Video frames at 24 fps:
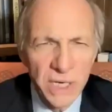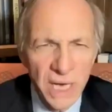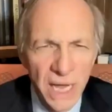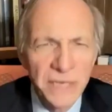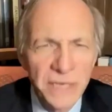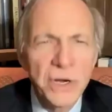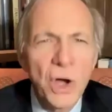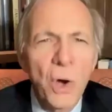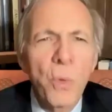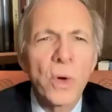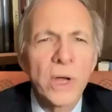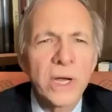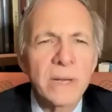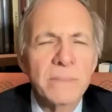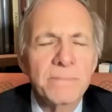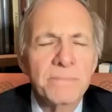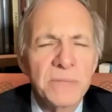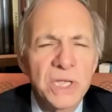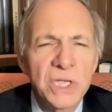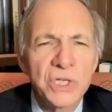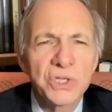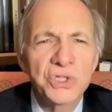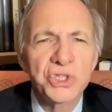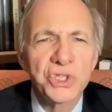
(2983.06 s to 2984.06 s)
I know what it
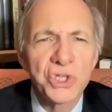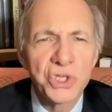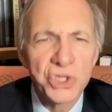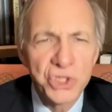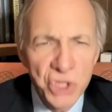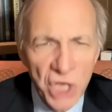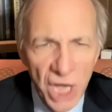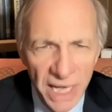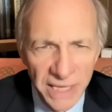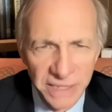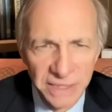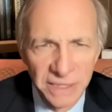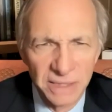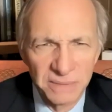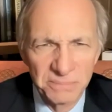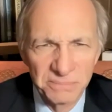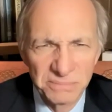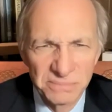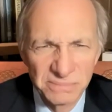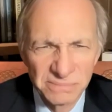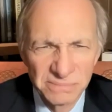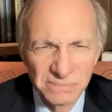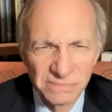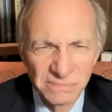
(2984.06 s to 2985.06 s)
means to China.
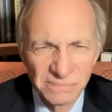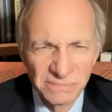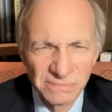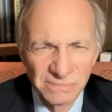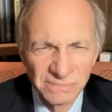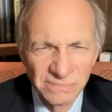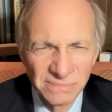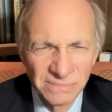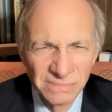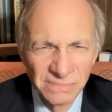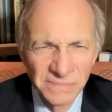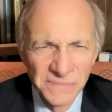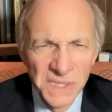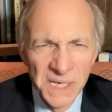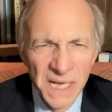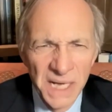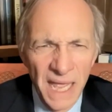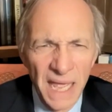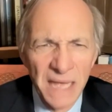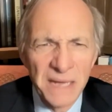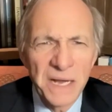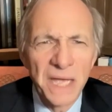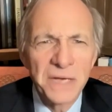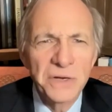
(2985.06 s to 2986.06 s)

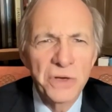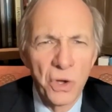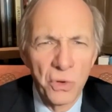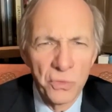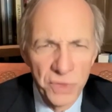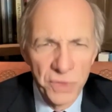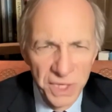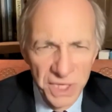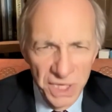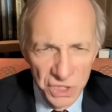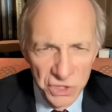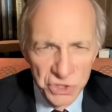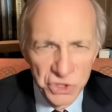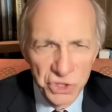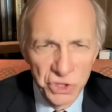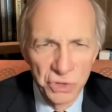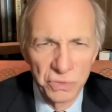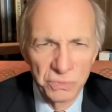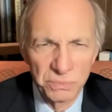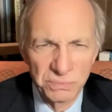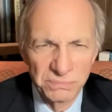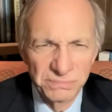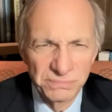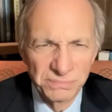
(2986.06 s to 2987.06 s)
And I know the issue.